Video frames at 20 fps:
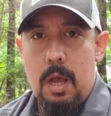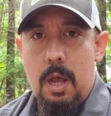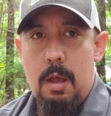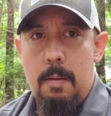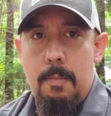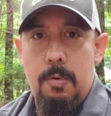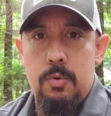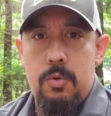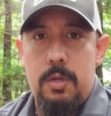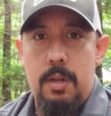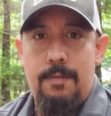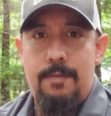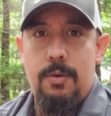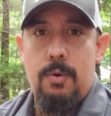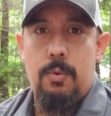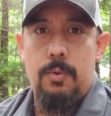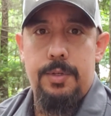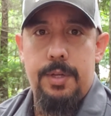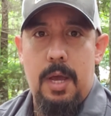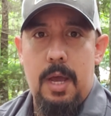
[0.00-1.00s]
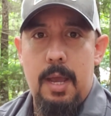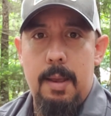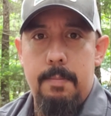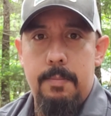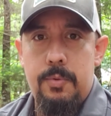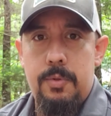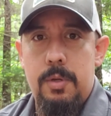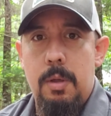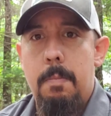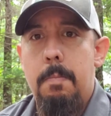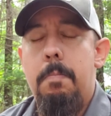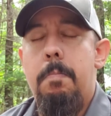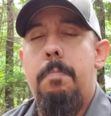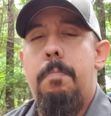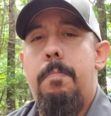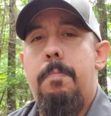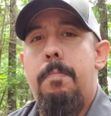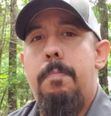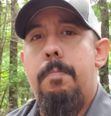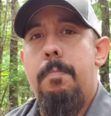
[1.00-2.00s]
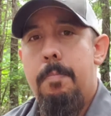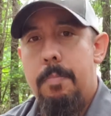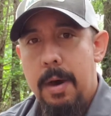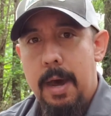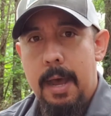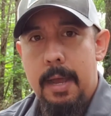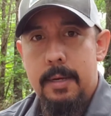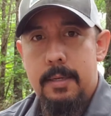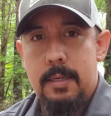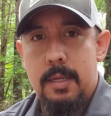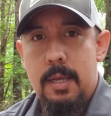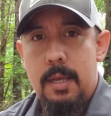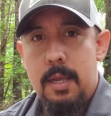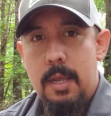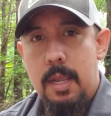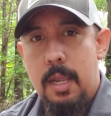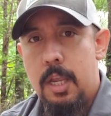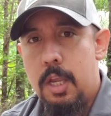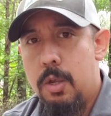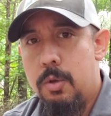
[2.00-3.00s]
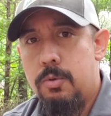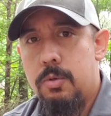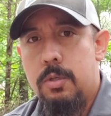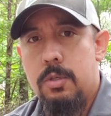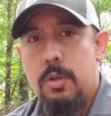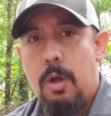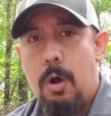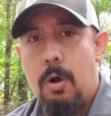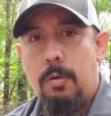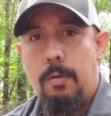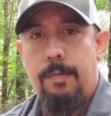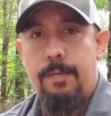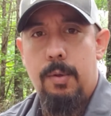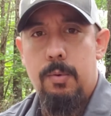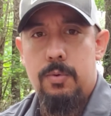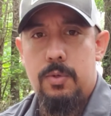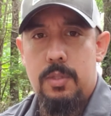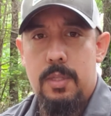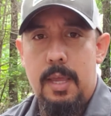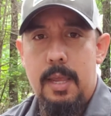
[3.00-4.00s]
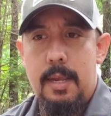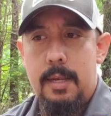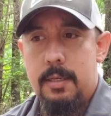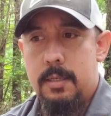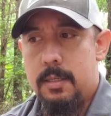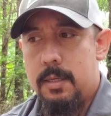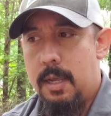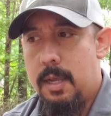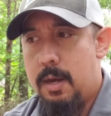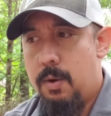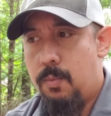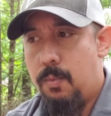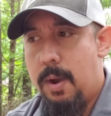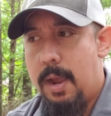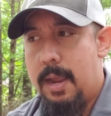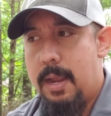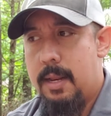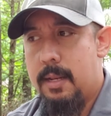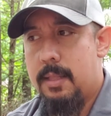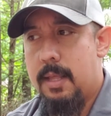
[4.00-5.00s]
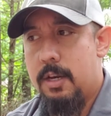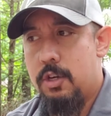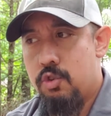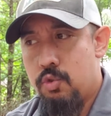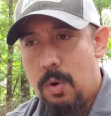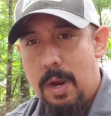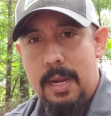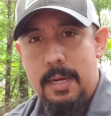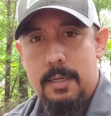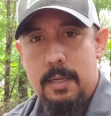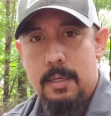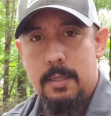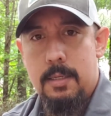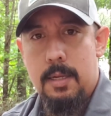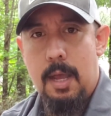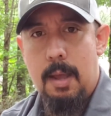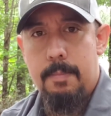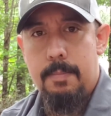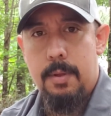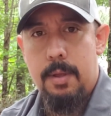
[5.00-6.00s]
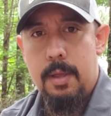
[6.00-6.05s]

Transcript: most difficult times, but He uses all of those things in a way that trains us up,